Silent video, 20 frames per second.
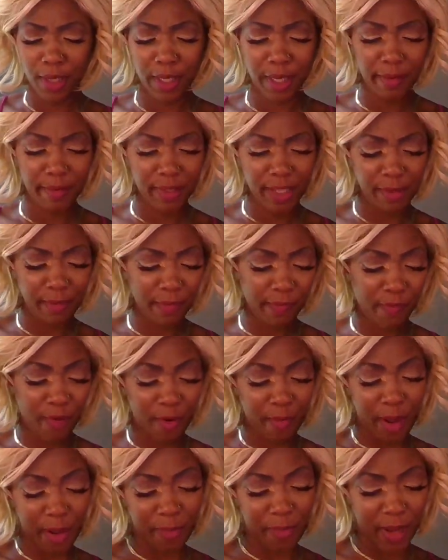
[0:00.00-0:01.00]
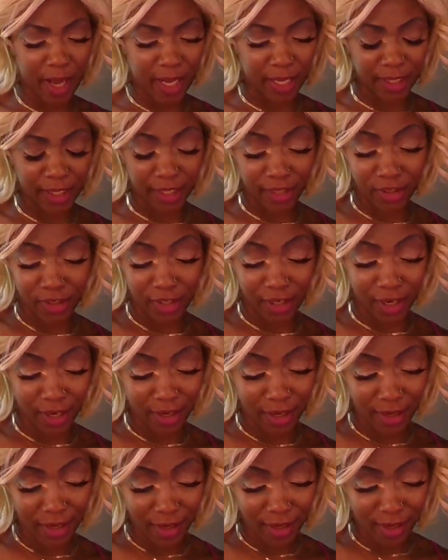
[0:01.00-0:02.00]
Give it to me for my Pisces,
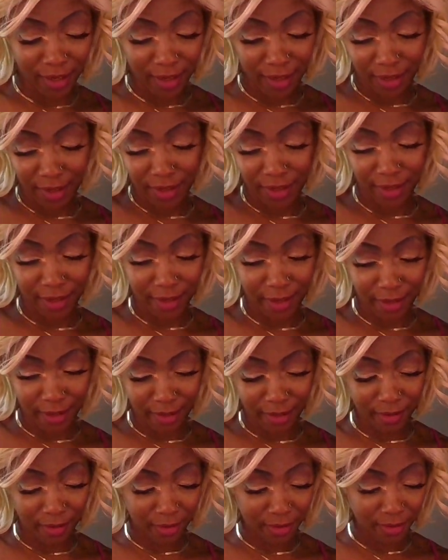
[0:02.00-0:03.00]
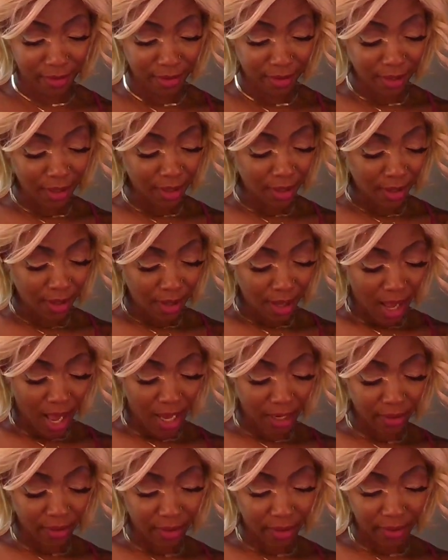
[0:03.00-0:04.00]
child.
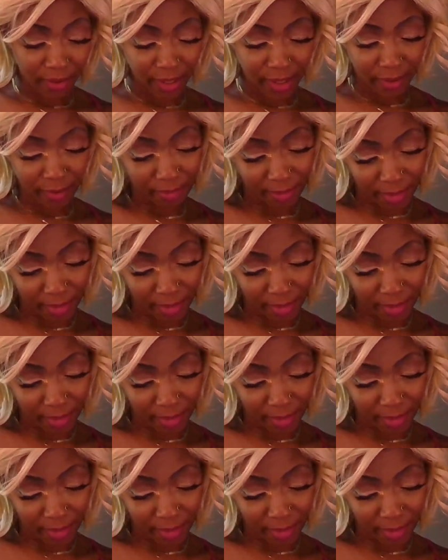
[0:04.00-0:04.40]
I don't know, something